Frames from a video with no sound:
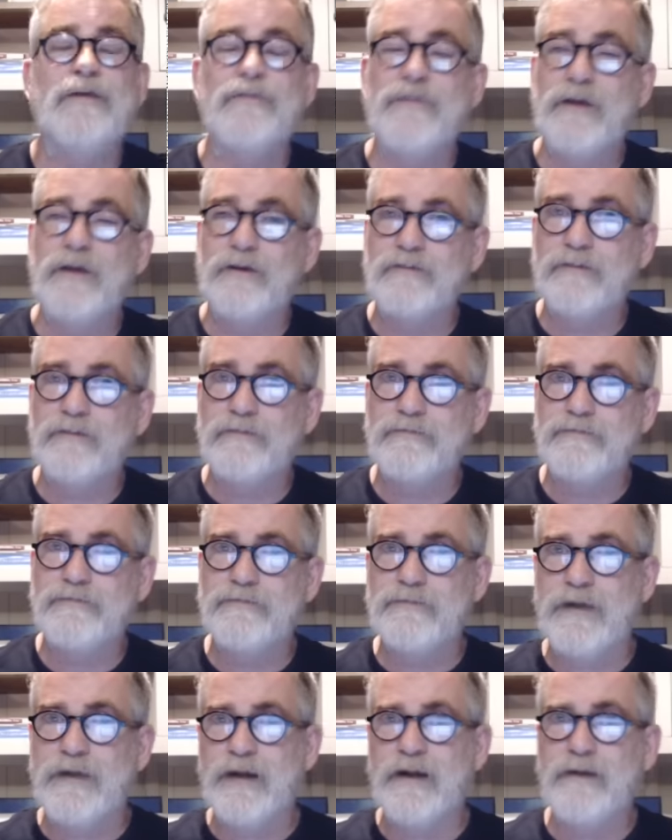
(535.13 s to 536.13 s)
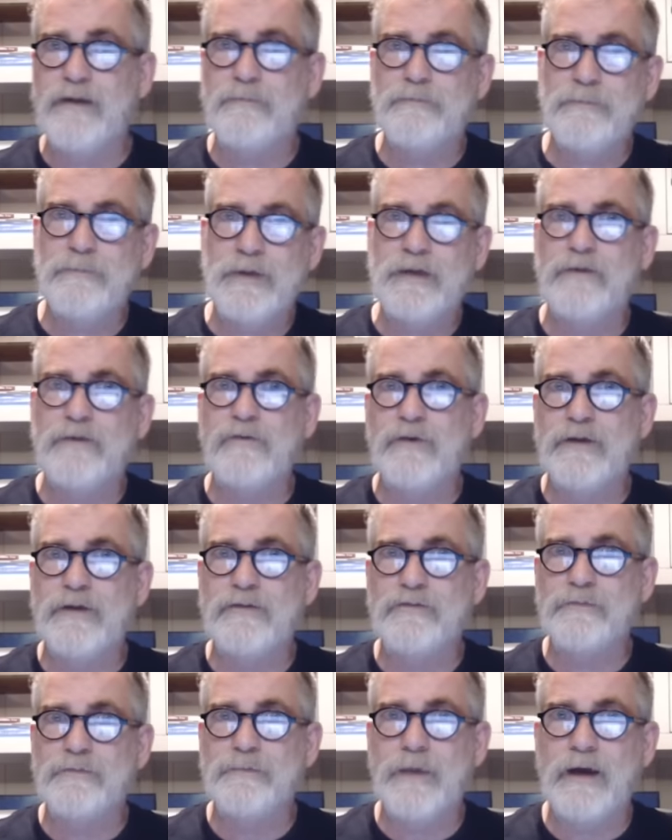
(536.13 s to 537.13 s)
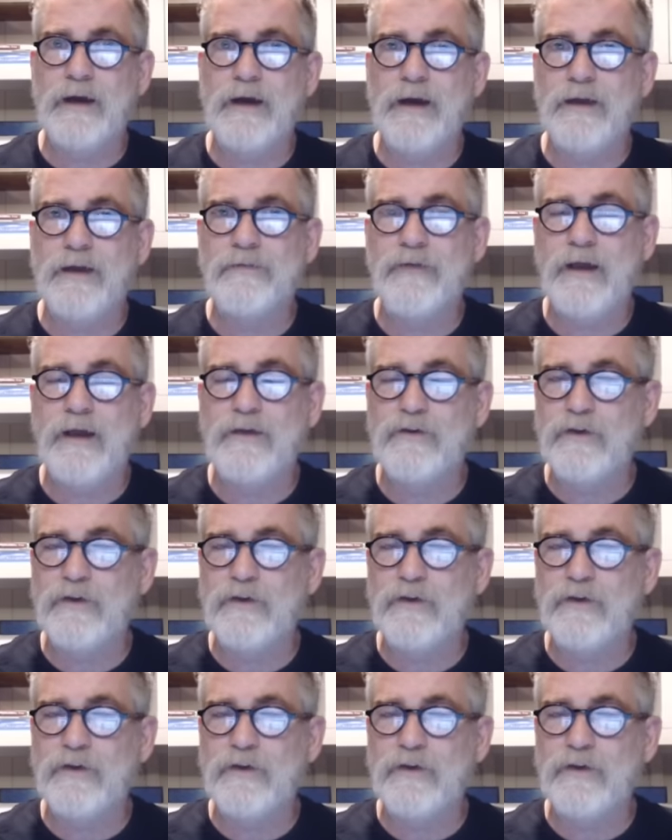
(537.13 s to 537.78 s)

there's a very big reason behind that.